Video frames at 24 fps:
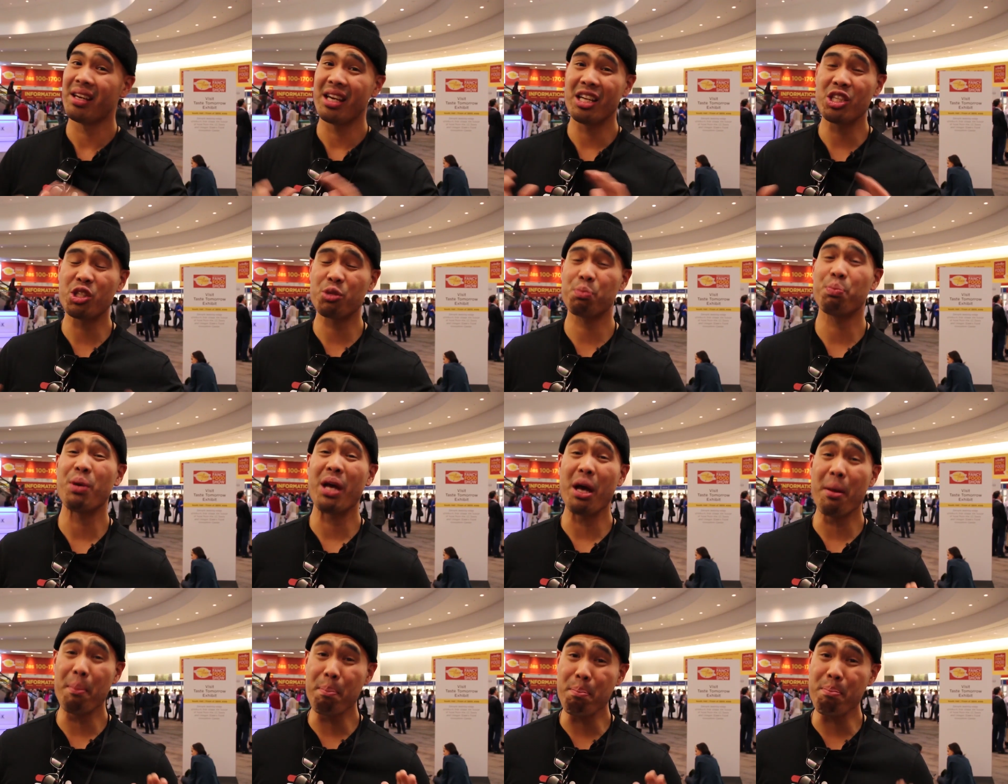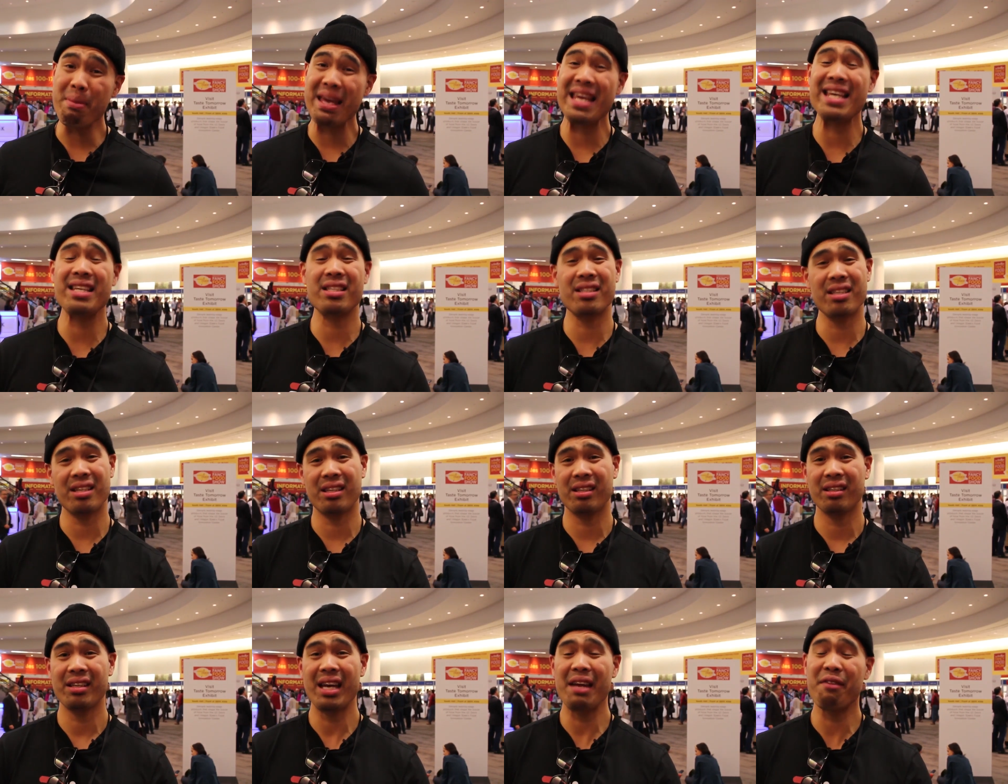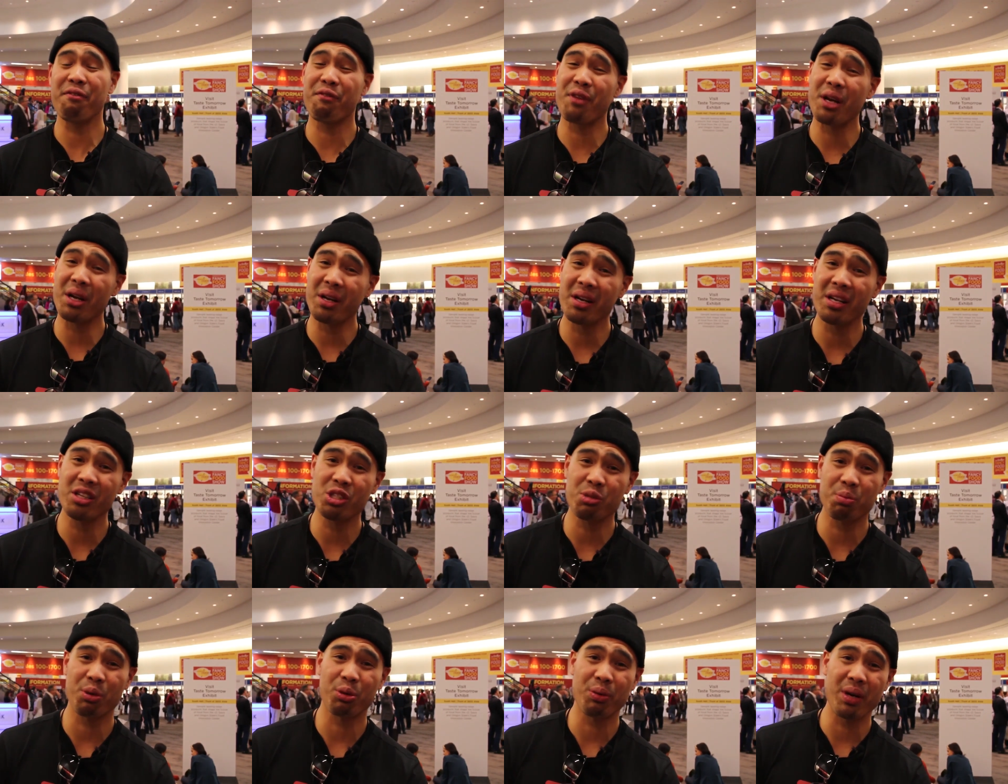it's amazing and very
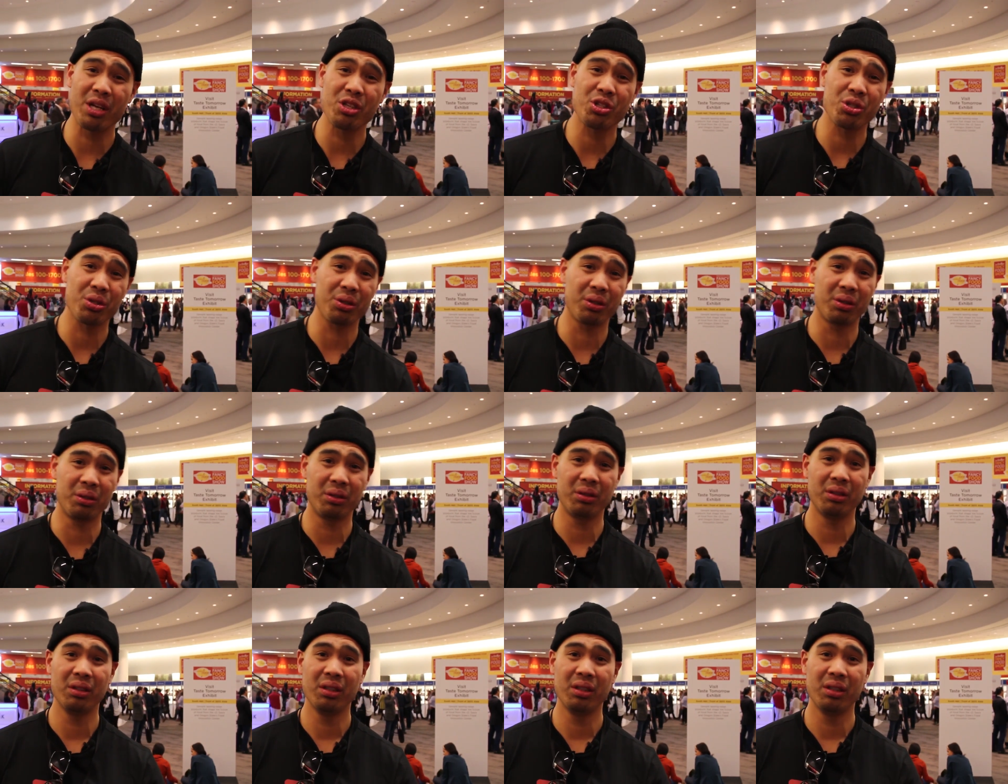inspirational.